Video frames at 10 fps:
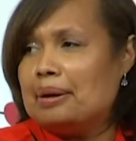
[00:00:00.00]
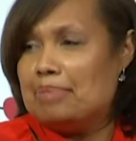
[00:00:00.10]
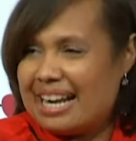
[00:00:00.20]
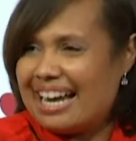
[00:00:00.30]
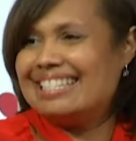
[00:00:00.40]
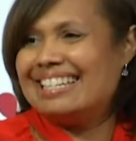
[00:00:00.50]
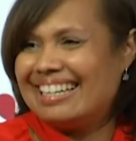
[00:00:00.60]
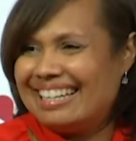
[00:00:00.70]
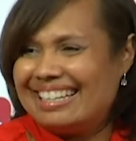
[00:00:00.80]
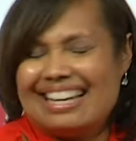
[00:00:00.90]
But I
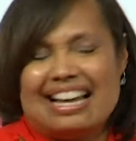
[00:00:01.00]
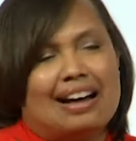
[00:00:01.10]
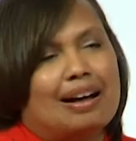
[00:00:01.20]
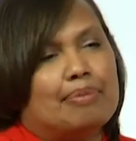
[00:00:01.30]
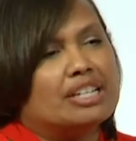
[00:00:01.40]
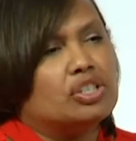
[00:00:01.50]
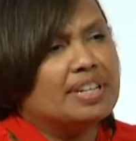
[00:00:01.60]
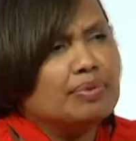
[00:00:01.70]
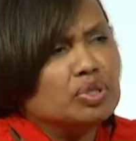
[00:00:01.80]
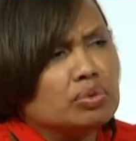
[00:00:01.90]
did. And so
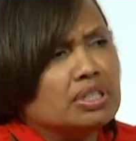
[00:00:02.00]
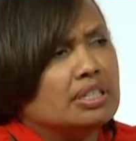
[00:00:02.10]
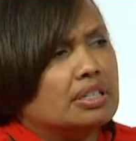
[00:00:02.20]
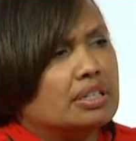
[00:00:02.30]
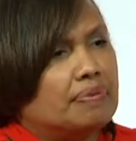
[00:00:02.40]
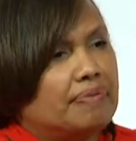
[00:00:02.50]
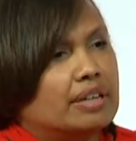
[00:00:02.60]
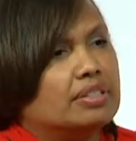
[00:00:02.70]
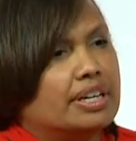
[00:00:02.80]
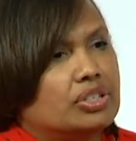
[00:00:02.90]
that was really the
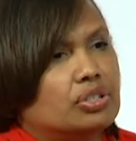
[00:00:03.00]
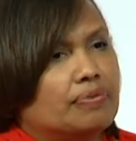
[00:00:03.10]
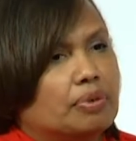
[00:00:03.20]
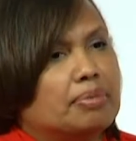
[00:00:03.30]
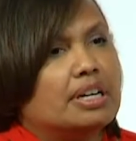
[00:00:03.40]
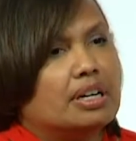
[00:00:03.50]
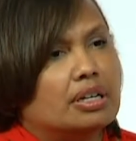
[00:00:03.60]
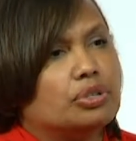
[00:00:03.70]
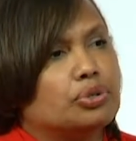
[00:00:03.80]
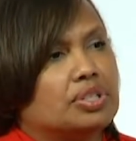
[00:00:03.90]
foundation for me
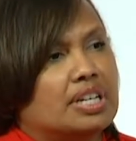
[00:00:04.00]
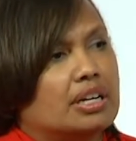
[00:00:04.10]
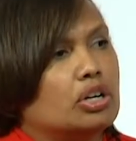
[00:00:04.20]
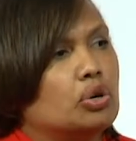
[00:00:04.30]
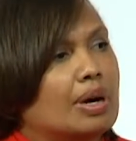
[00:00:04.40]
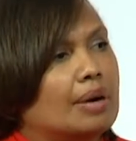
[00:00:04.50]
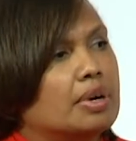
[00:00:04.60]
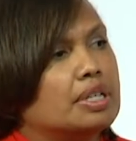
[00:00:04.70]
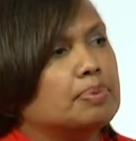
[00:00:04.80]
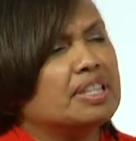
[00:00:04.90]
understanding who I
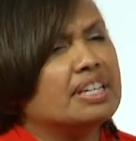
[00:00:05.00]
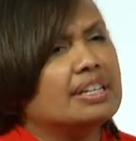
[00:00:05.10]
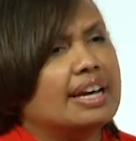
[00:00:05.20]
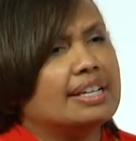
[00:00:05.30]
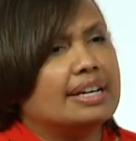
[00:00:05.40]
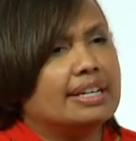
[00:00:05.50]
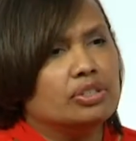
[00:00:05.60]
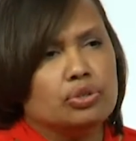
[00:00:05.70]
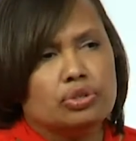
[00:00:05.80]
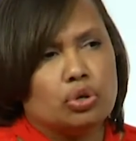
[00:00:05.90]
was. But then as I
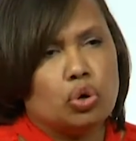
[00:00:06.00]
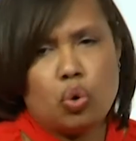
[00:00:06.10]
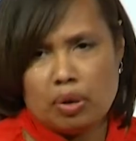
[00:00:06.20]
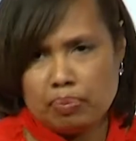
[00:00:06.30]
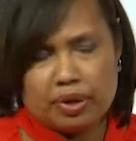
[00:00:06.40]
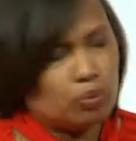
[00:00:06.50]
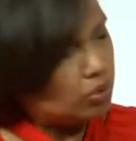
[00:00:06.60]
entered the corporate